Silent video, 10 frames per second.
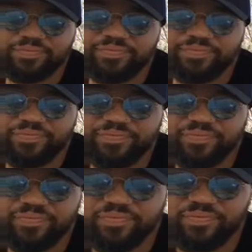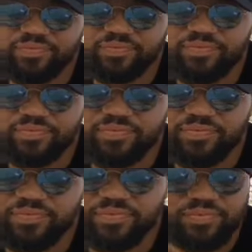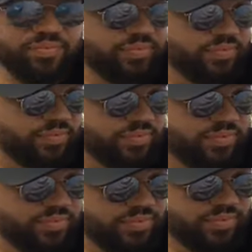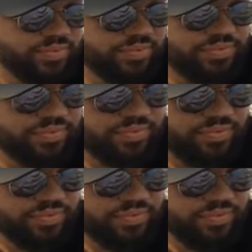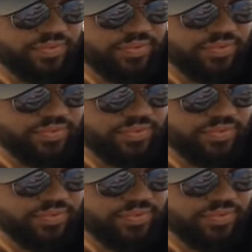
(silent)